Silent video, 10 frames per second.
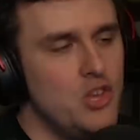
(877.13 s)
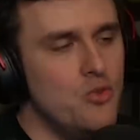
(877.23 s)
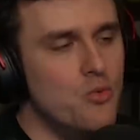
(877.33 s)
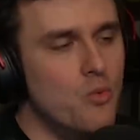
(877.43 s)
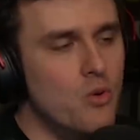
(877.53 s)

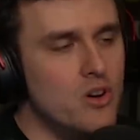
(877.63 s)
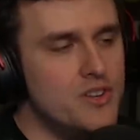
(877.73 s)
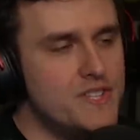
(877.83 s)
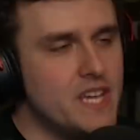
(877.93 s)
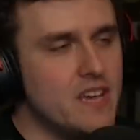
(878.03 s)
You would
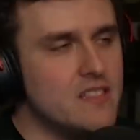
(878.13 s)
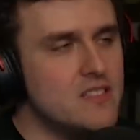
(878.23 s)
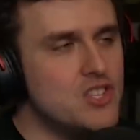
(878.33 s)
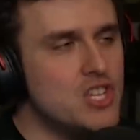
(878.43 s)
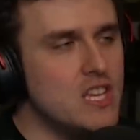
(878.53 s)
take
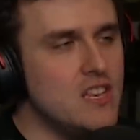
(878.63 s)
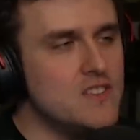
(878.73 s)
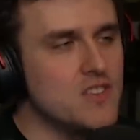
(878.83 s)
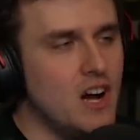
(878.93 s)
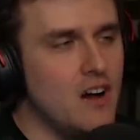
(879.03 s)
the
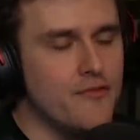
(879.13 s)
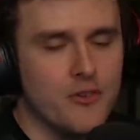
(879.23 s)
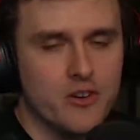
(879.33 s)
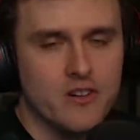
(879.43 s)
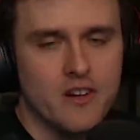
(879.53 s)
genie's
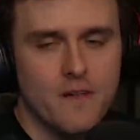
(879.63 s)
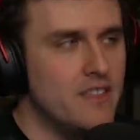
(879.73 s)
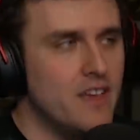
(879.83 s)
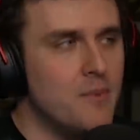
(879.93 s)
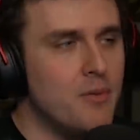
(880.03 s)
offer,
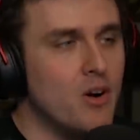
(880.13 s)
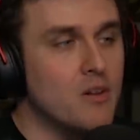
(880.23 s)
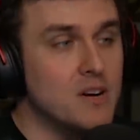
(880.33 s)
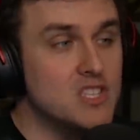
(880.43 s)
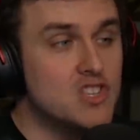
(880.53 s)
and that
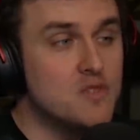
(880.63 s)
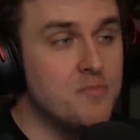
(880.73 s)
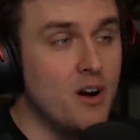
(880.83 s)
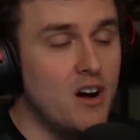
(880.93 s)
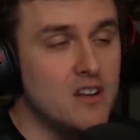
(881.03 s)
Pokemon
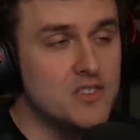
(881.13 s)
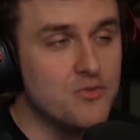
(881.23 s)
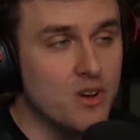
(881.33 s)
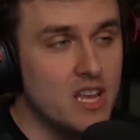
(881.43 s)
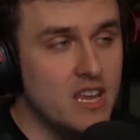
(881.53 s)
spawns
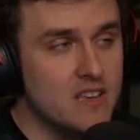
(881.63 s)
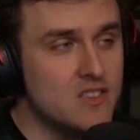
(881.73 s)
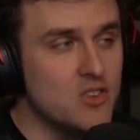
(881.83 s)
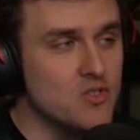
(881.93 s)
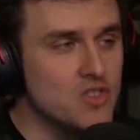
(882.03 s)
right next
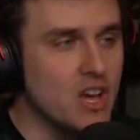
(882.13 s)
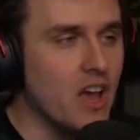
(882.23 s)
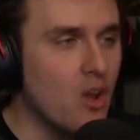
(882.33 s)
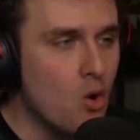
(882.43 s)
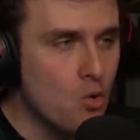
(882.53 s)
to your
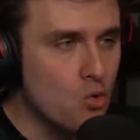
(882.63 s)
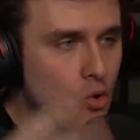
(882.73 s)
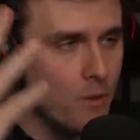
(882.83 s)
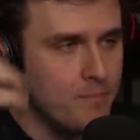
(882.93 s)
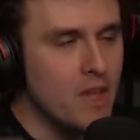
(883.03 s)
side.
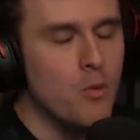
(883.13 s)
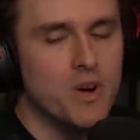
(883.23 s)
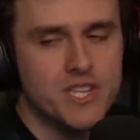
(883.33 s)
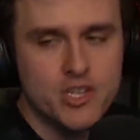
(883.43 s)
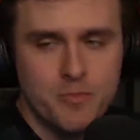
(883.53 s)

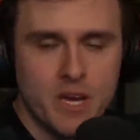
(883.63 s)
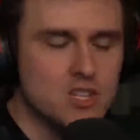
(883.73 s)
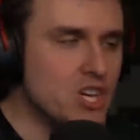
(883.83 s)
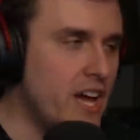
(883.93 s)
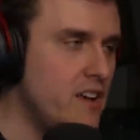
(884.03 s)
What did you pick,
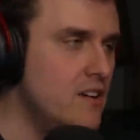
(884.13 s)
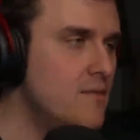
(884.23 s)
chat?